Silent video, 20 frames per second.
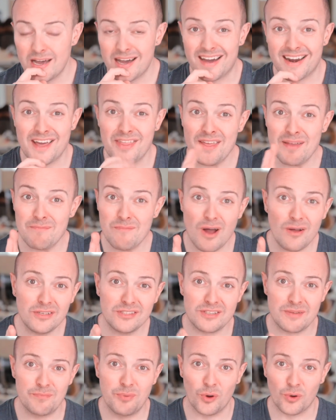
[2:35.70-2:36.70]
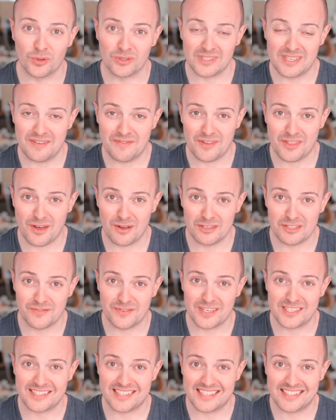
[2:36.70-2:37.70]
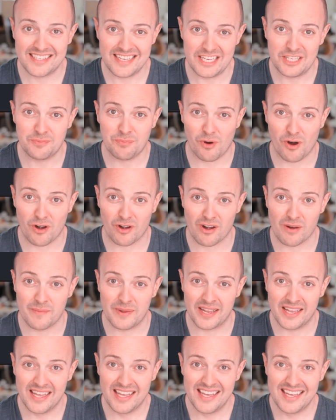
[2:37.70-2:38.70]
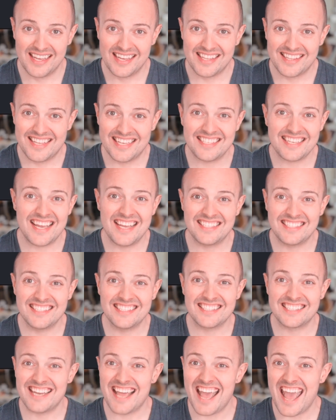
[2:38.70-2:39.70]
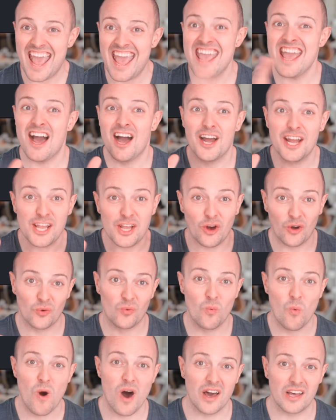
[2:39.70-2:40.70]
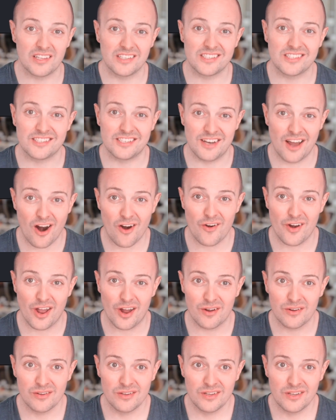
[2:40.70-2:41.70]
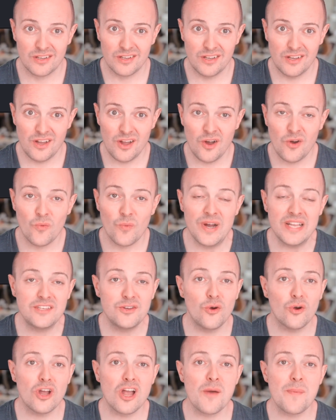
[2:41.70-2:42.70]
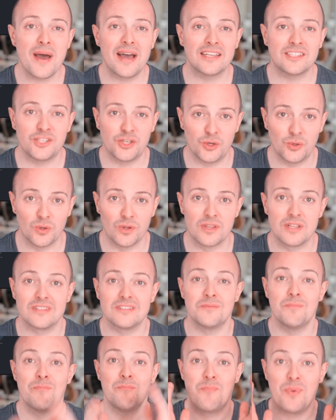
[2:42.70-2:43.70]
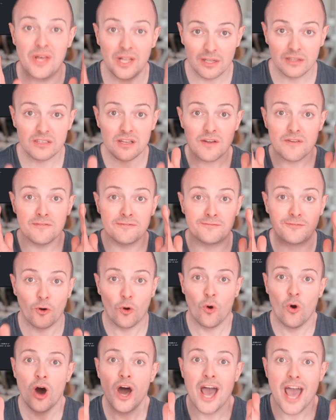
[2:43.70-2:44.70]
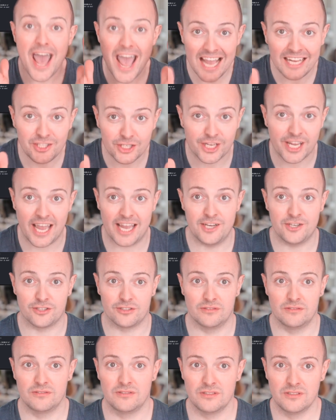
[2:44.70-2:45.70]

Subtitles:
And I think most importantly for those of us that teach programming, this isn't an AI gone wild scenario. We're talking about a tool that's built for education.